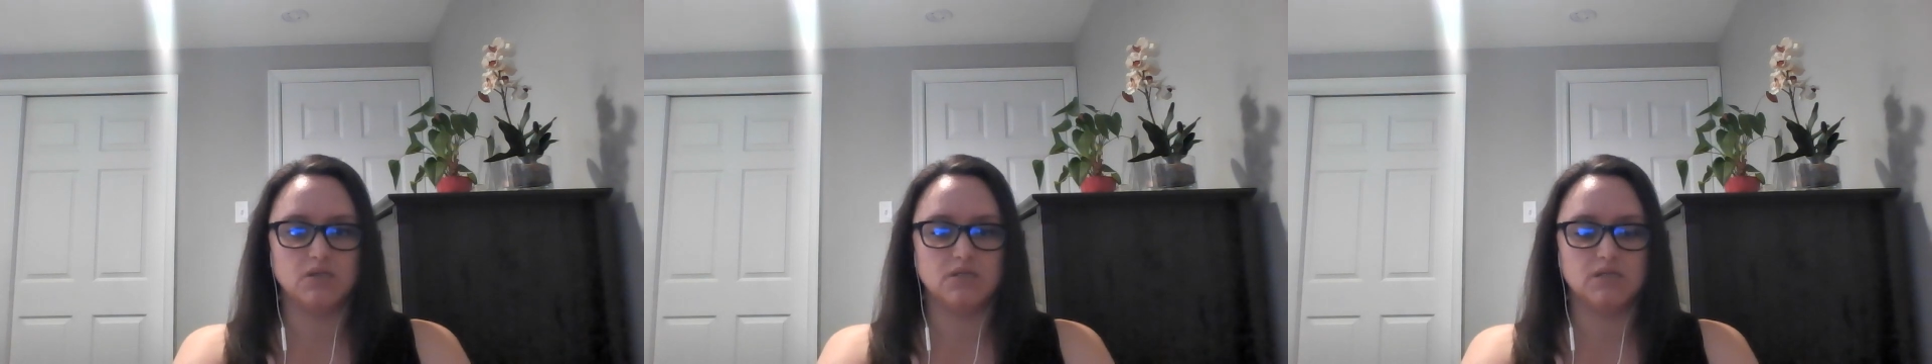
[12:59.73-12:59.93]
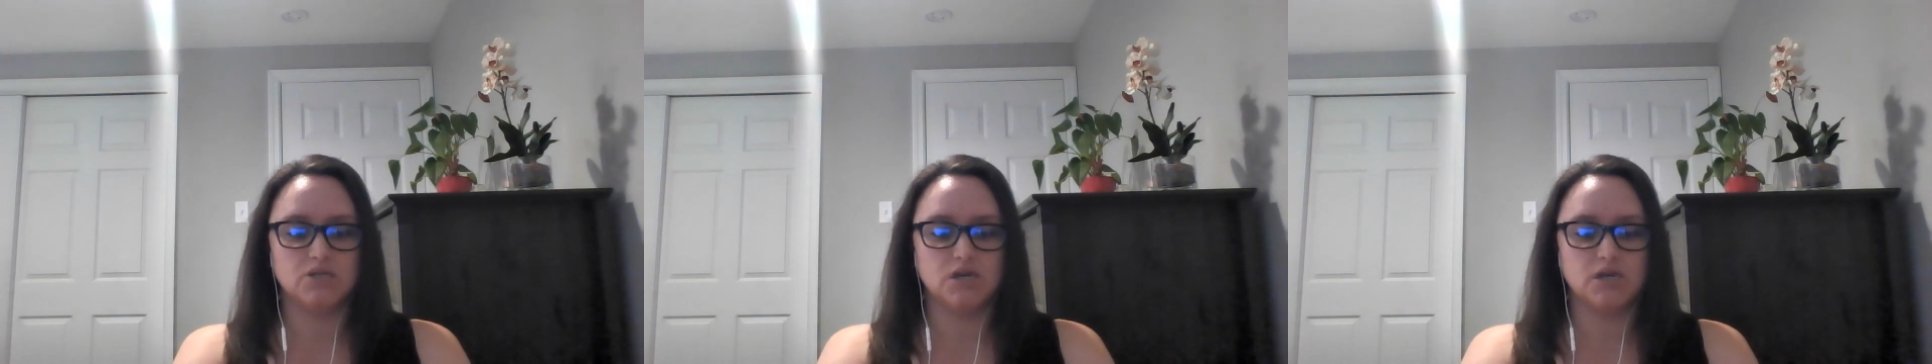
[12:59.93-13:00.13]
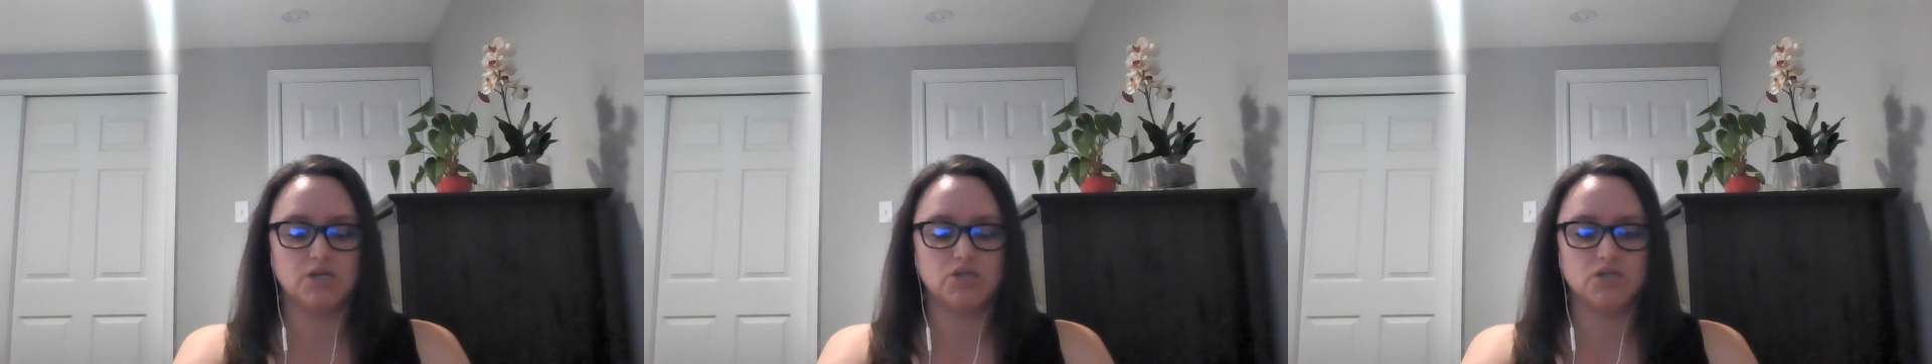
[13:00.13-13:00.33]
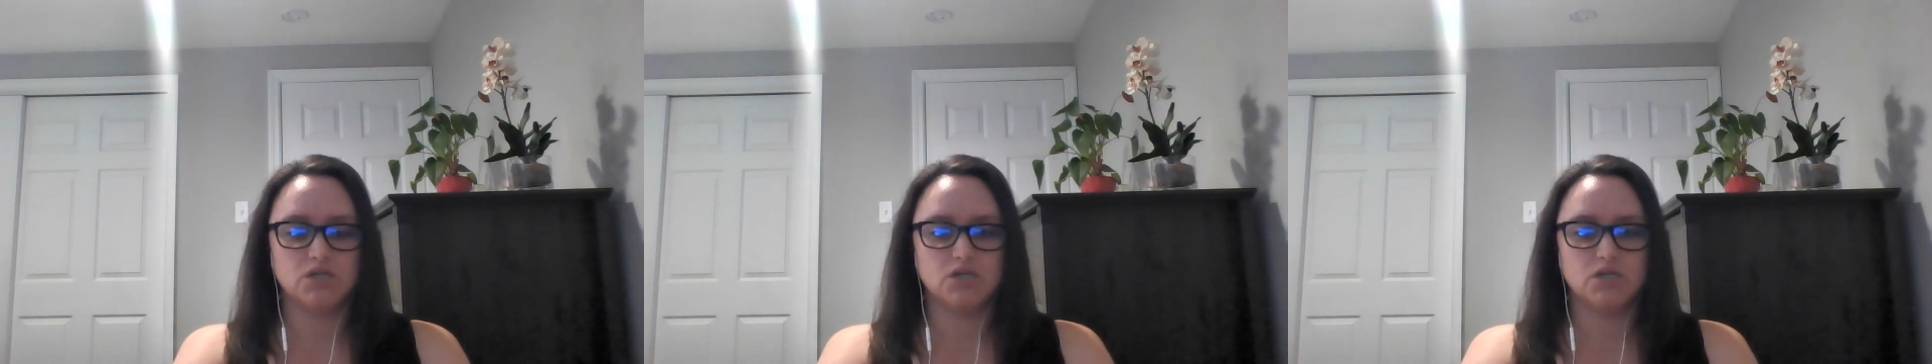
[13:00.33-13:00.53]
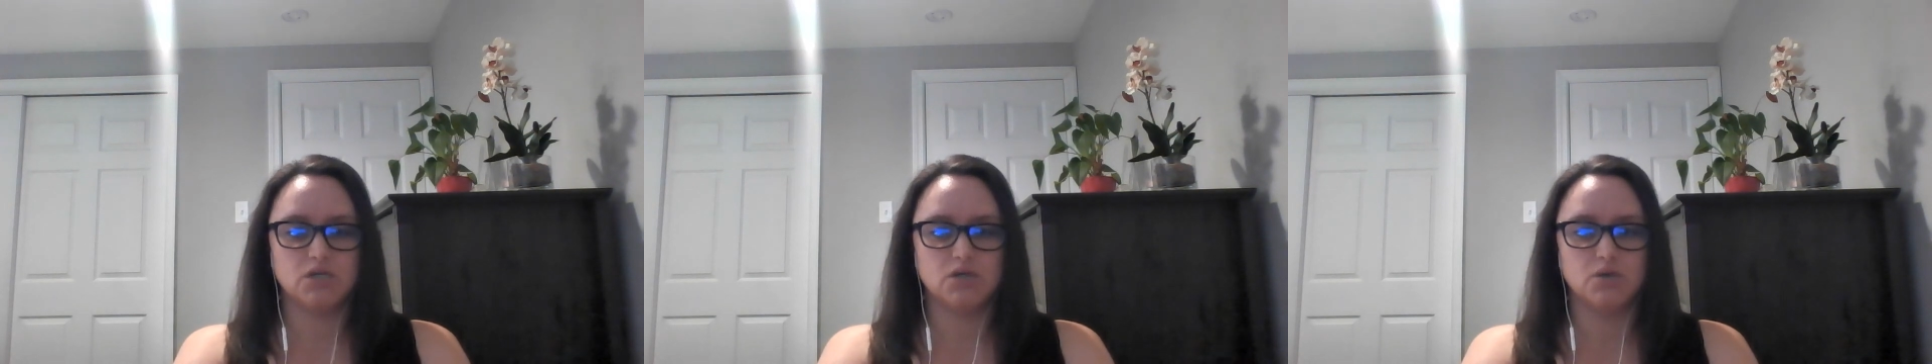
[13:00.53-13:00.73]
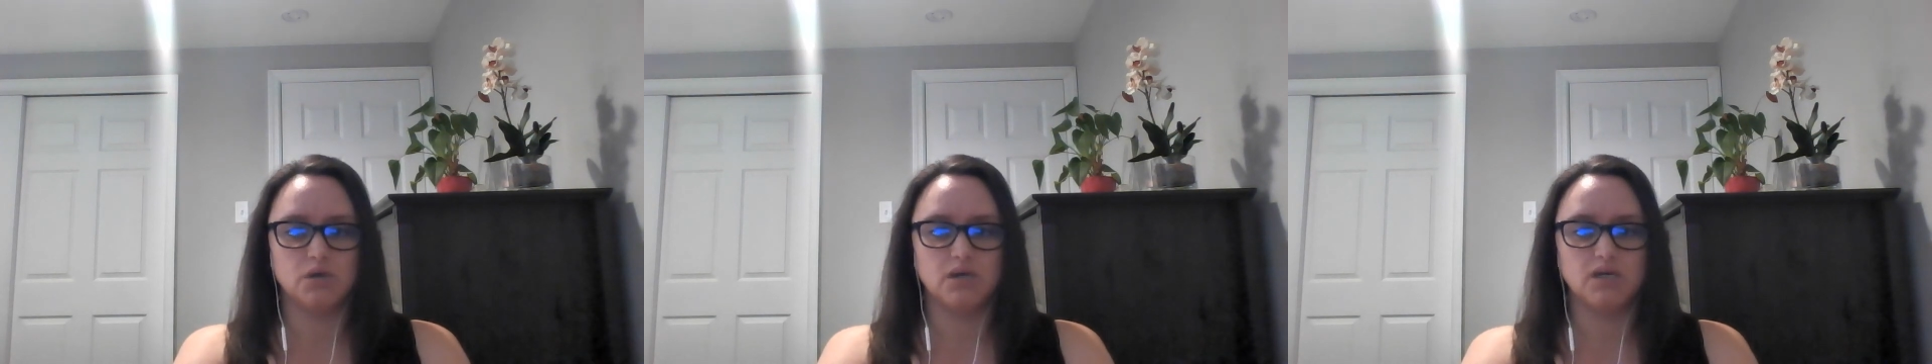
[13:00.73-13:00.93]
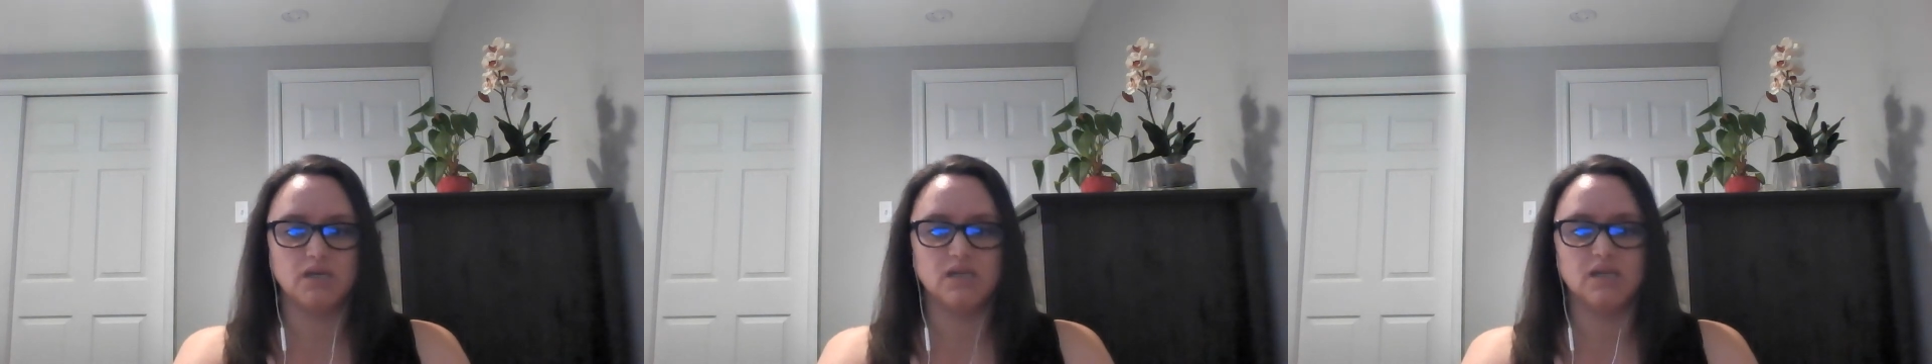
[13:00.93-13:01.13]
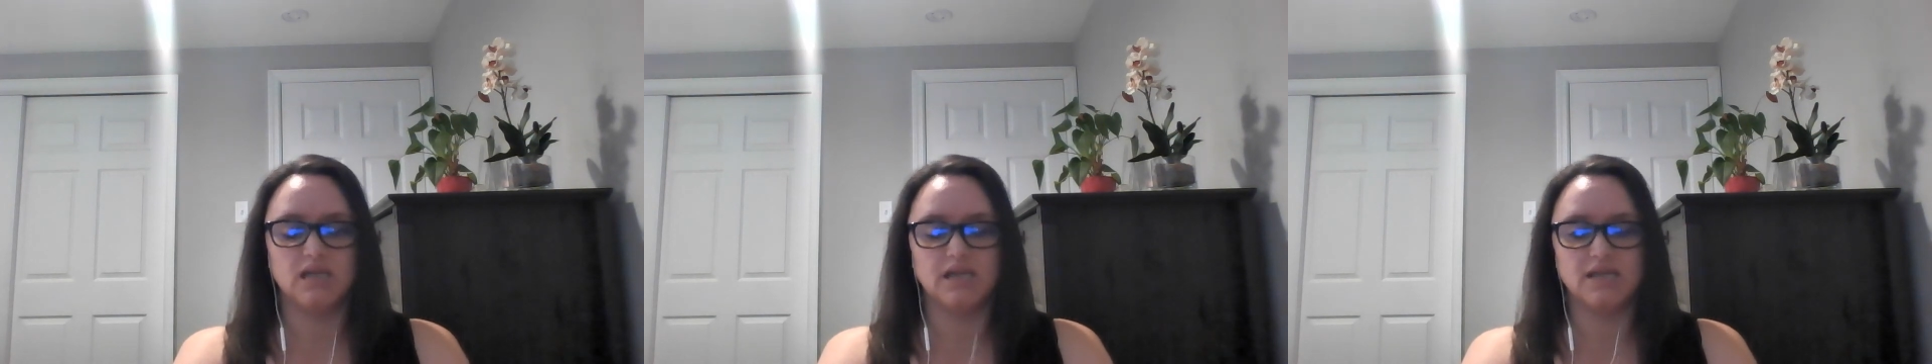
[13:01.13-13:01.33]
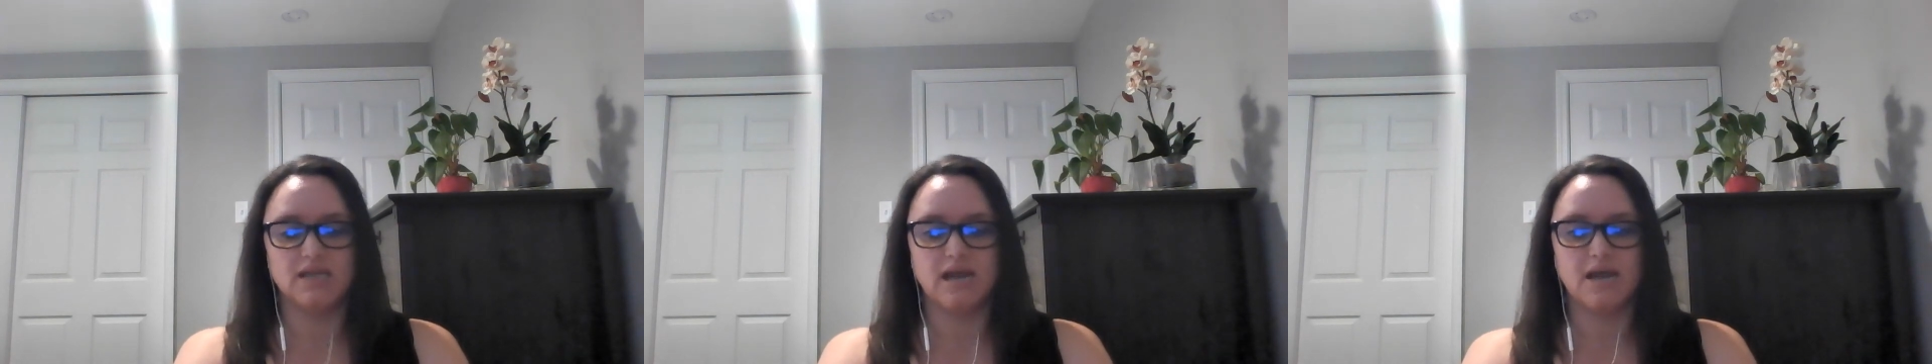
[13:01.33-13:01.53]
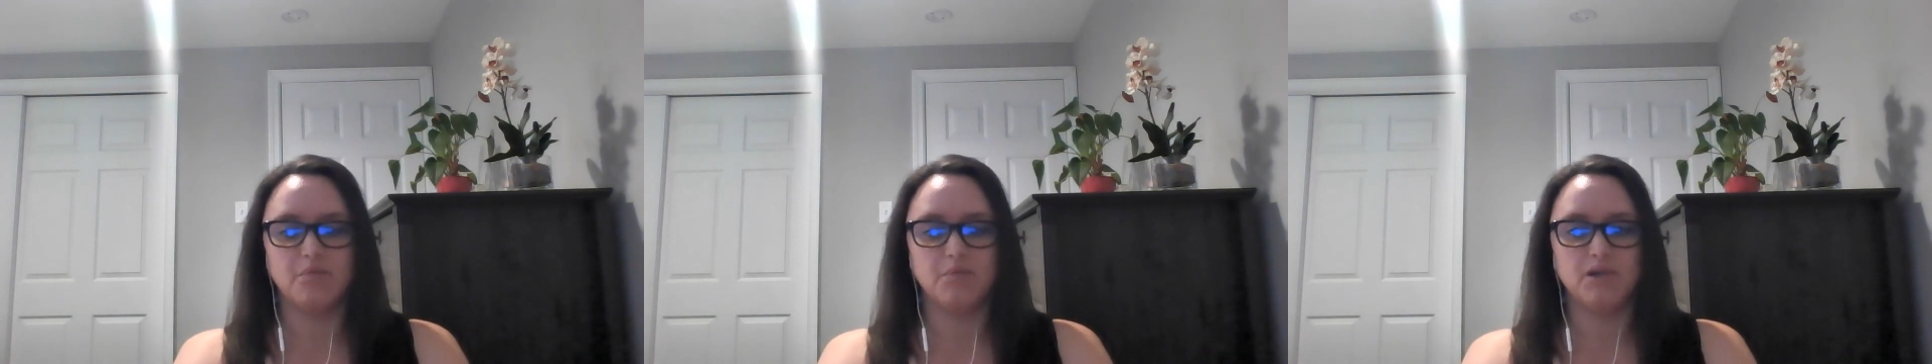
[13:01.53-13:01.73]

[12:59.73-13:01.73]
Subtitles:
suggestion or anything like that,